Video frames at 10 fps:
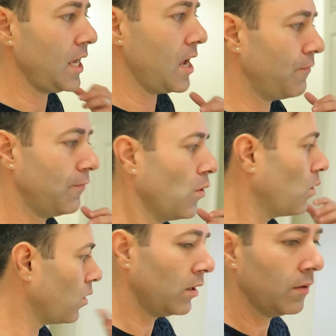you have
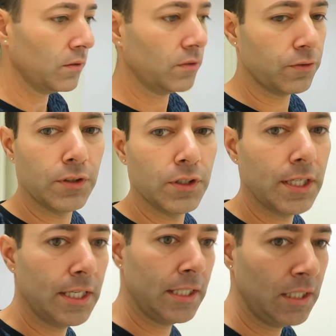4,
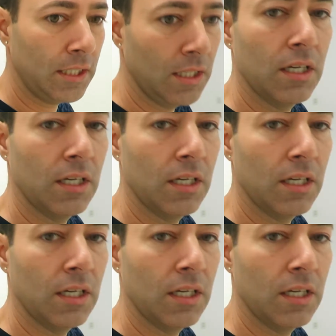3.